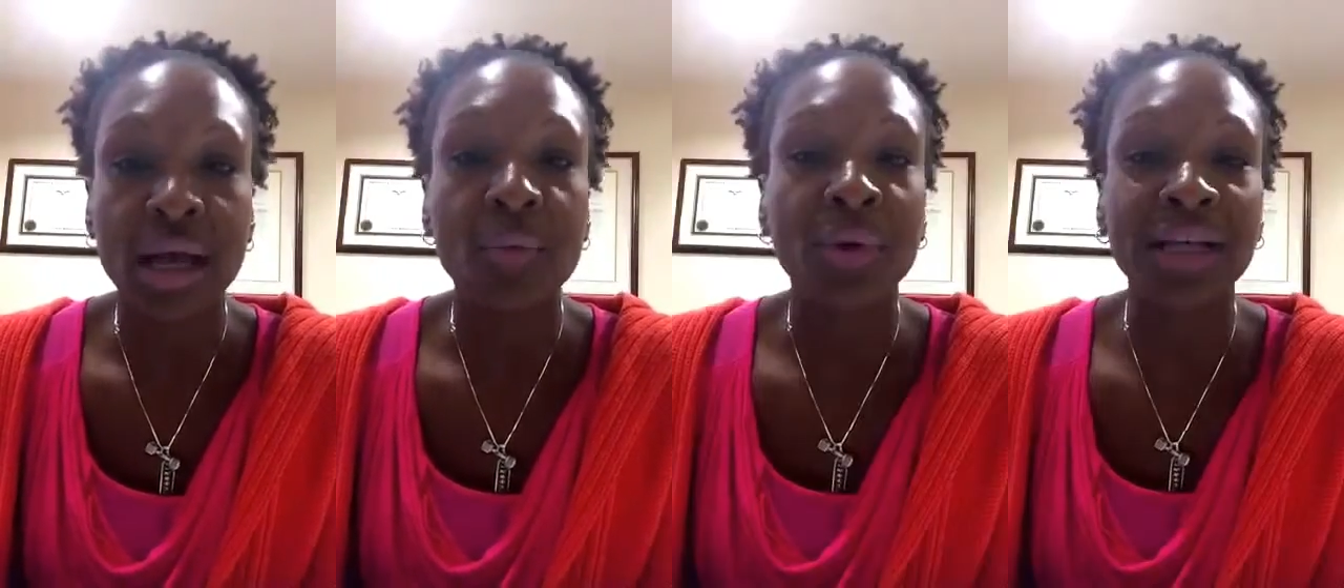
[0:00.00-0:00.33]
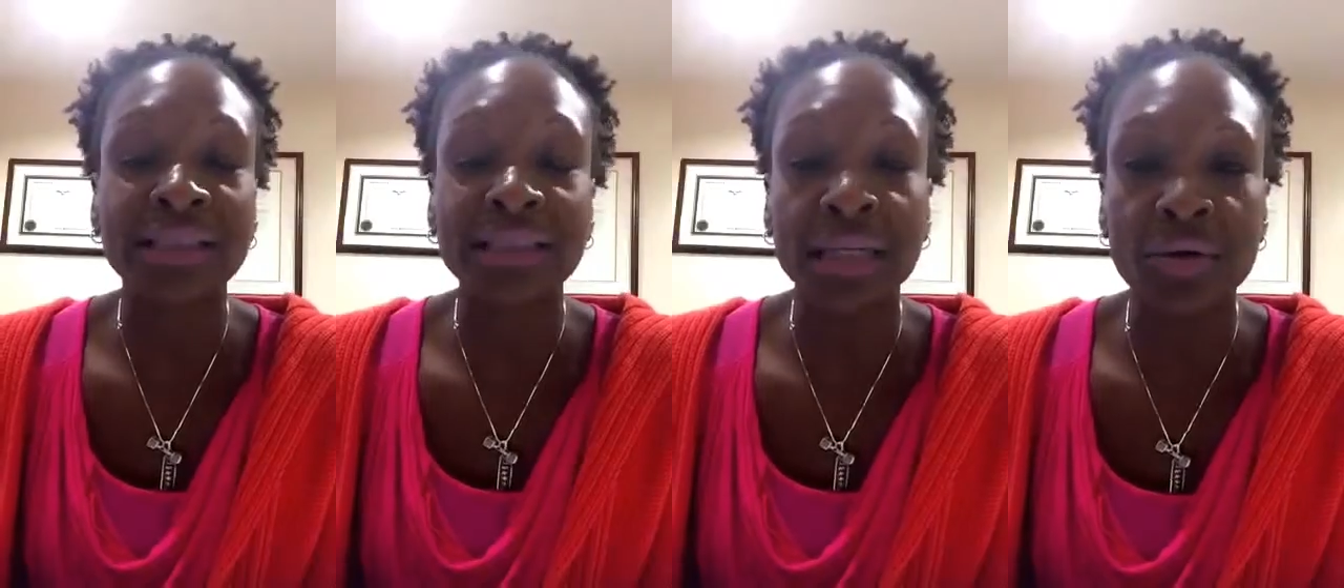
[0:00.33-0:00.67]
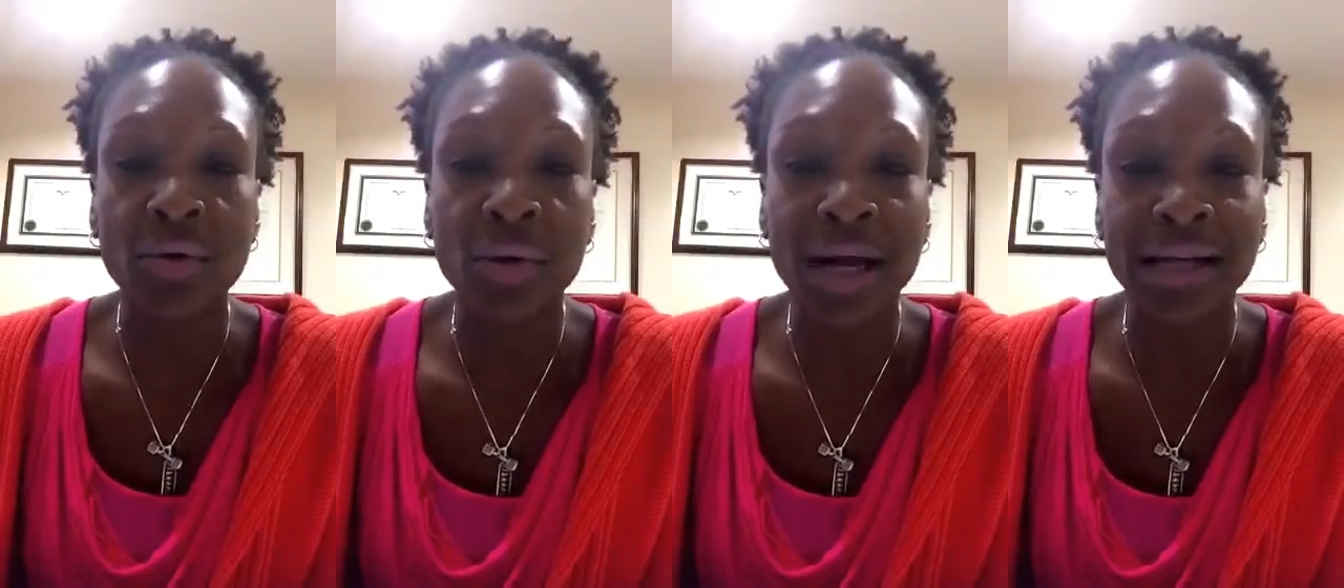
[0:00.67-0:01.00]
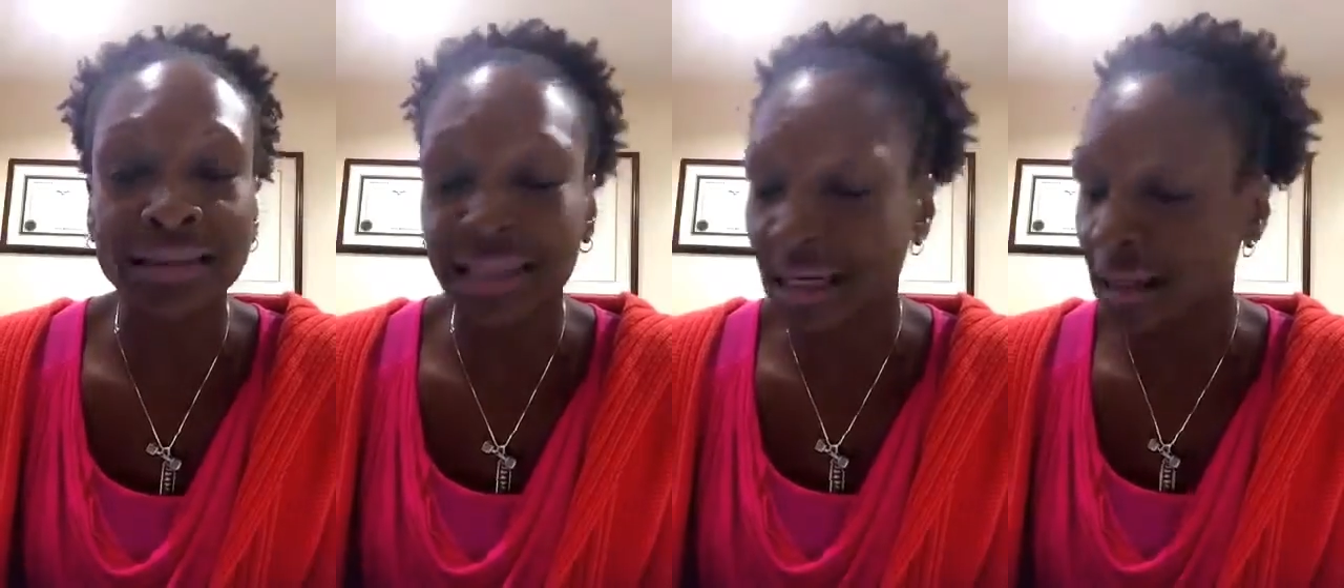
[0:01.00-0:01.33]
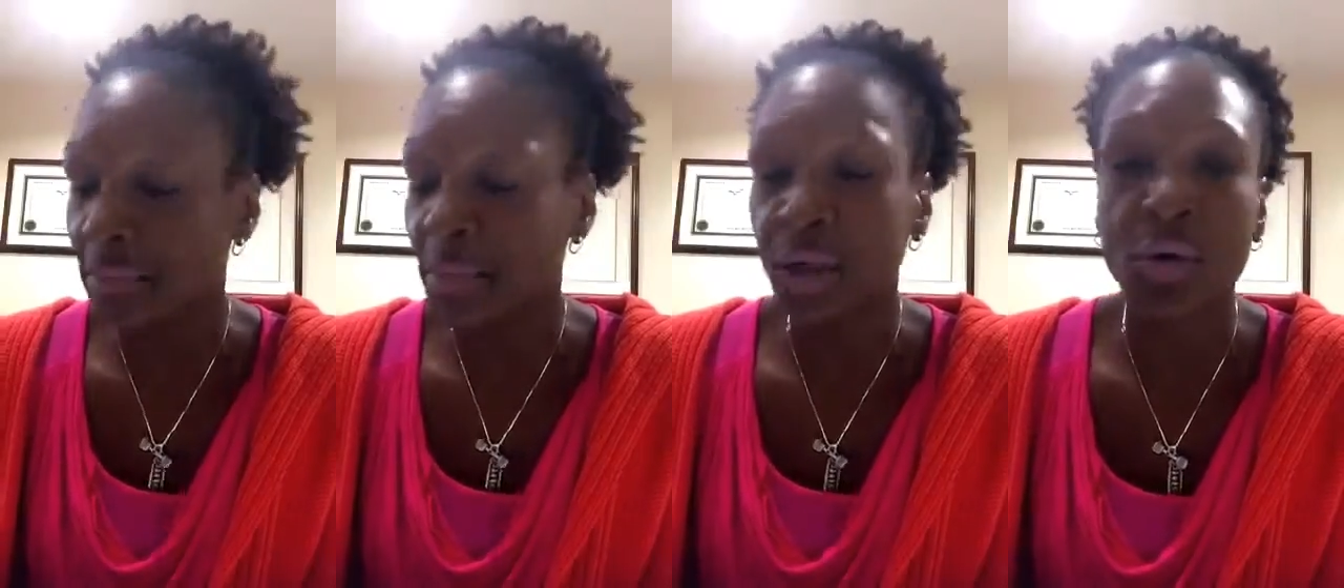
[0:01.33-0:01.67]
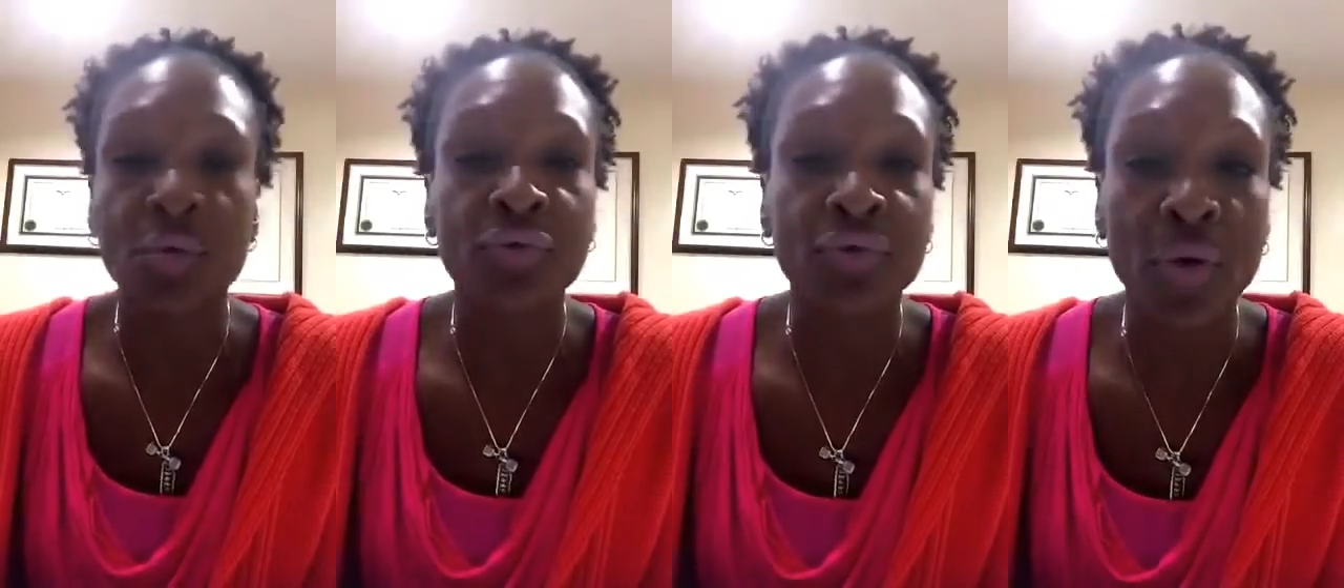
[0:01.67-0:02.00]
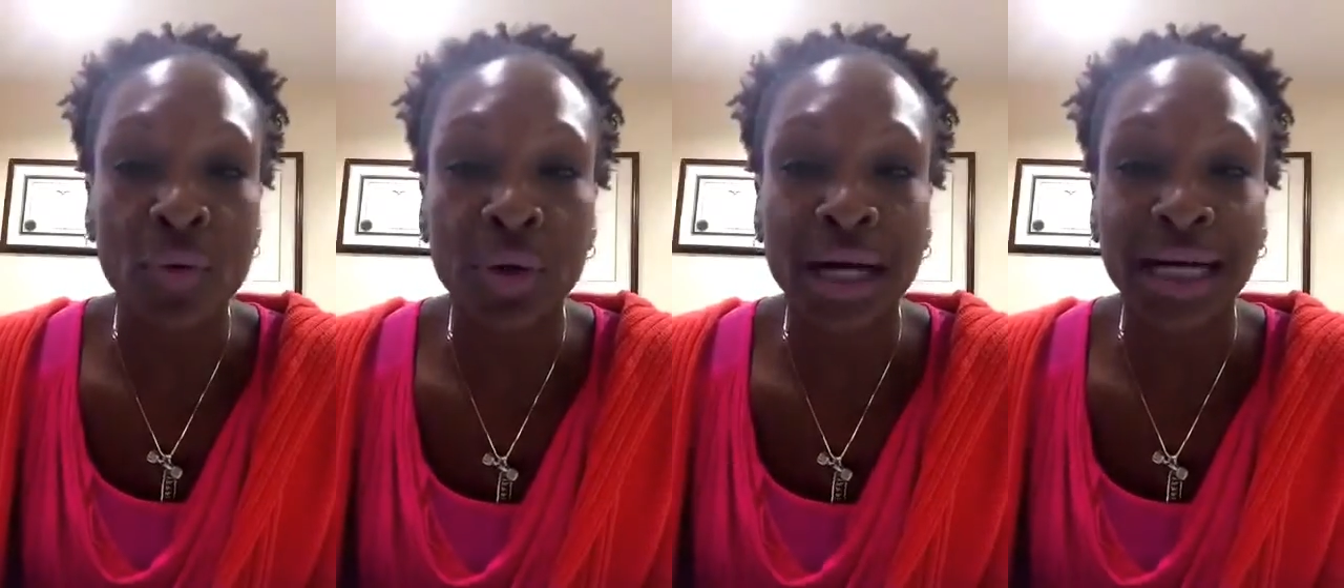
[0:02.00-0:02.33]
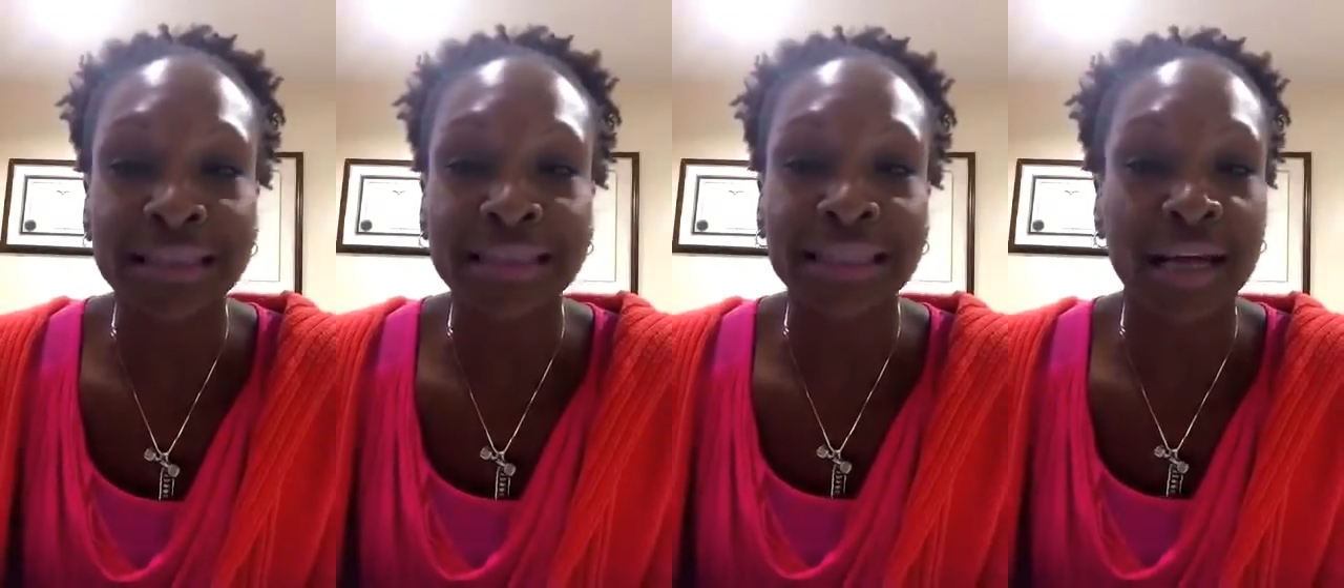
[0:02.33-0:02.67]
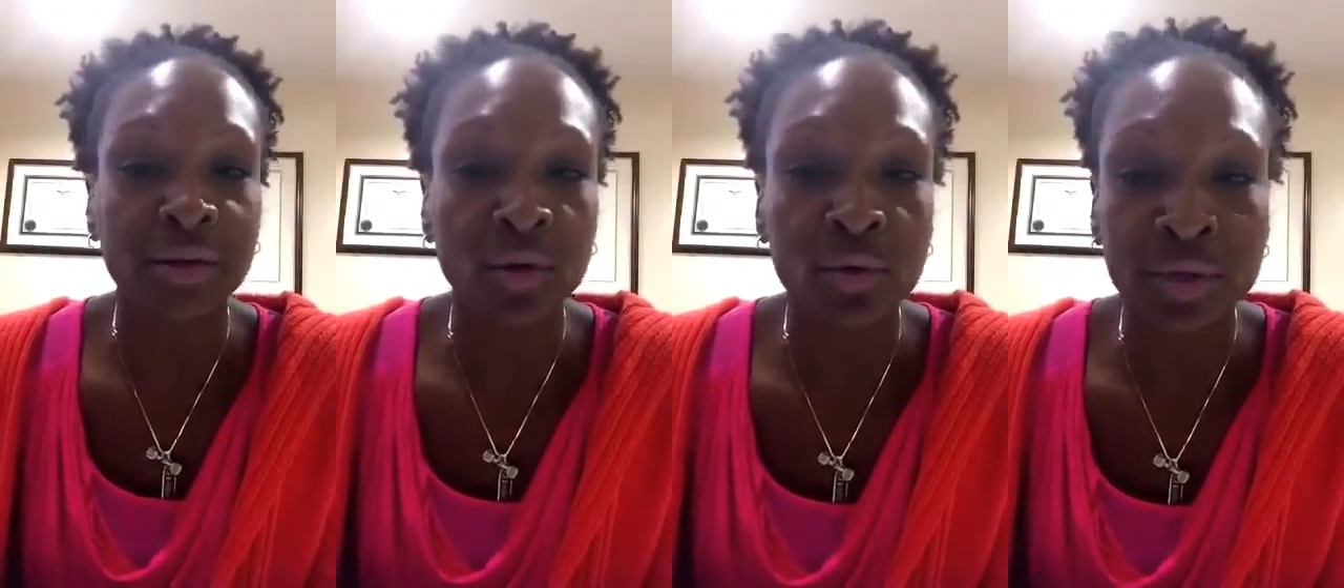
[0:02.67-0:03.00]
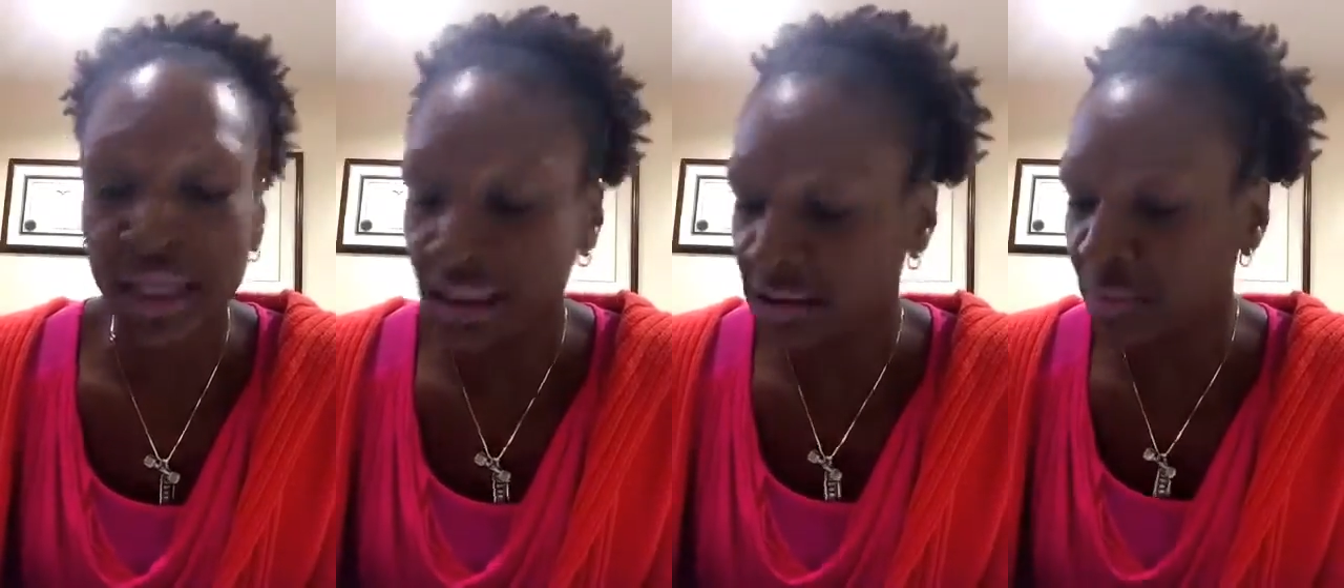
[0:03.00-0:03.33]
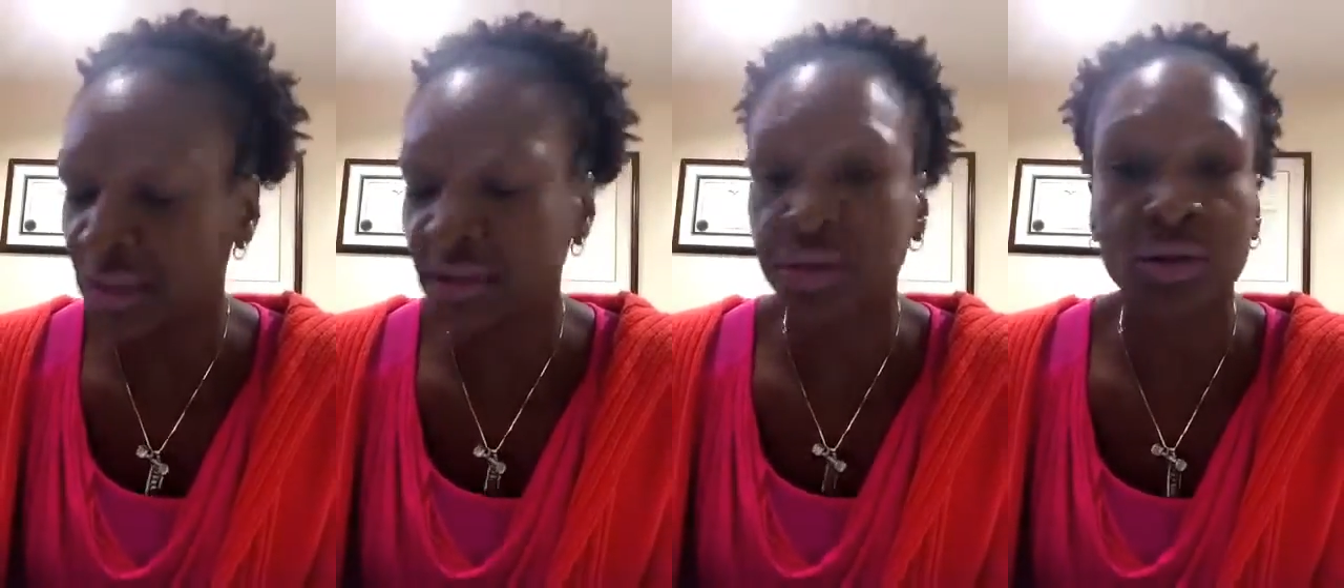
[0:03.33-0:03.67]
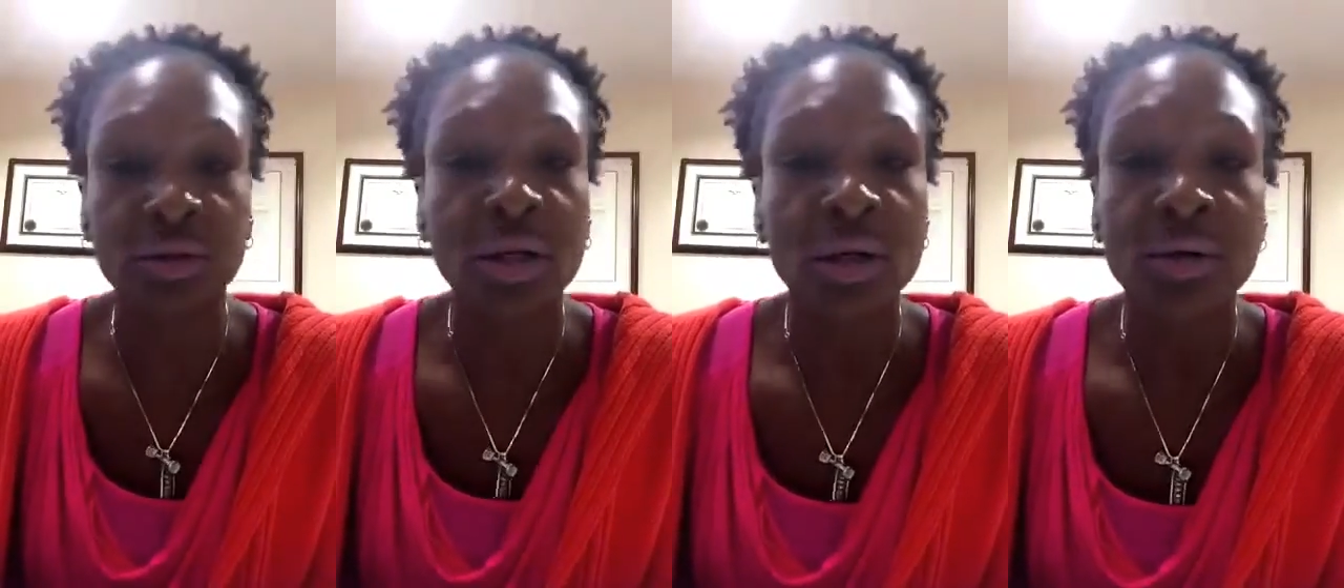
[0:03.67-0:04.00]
When I say no contact, I mean no phone contact, no text messages,